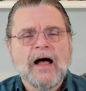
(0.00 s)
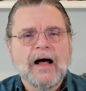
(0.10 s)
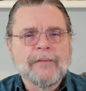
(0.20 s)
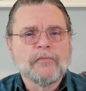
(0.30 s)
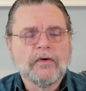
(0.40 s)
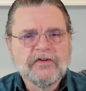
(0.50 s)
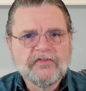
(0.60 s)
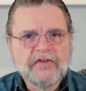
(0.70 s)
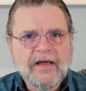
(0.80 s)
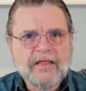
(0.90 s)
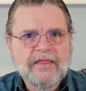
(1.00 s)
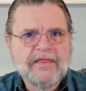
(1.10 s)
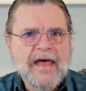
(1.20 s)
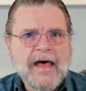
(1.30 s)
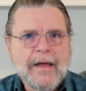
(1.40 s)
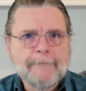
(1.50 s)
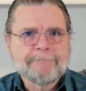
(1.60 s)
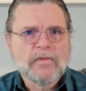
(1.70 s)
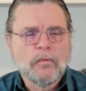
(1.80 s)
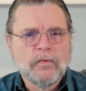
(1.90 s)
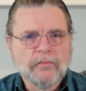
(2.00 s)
I'm going to say that we